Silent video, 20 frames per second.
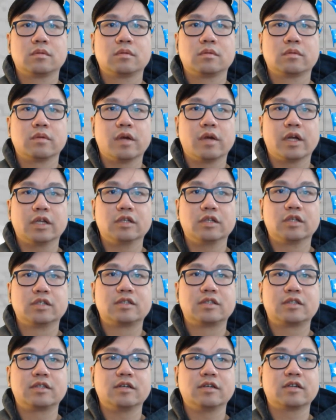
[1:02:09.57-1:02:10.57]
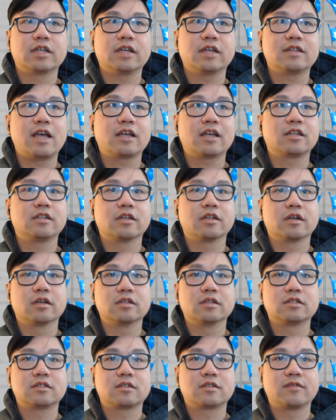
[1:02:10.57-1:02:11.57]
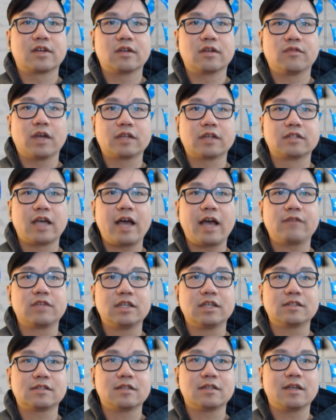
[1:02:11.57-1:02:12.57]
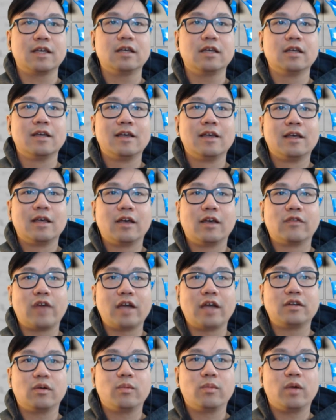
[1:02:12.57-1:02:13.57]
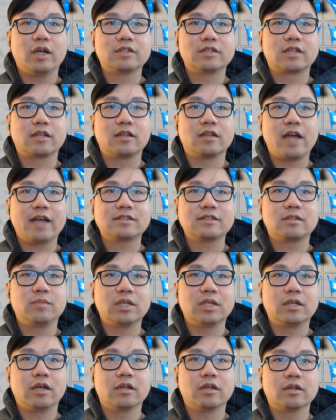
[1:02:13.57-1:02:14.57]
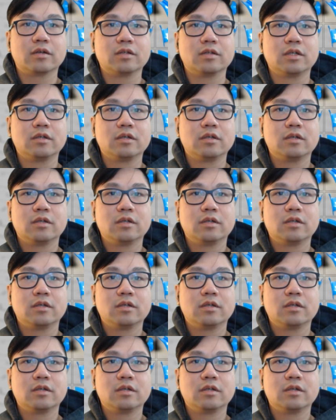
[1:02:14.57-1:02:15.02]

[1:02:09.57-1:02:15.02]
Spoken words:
All right, you can still get that clear sphere effect. Obviously, if I don't want the glass to be colored,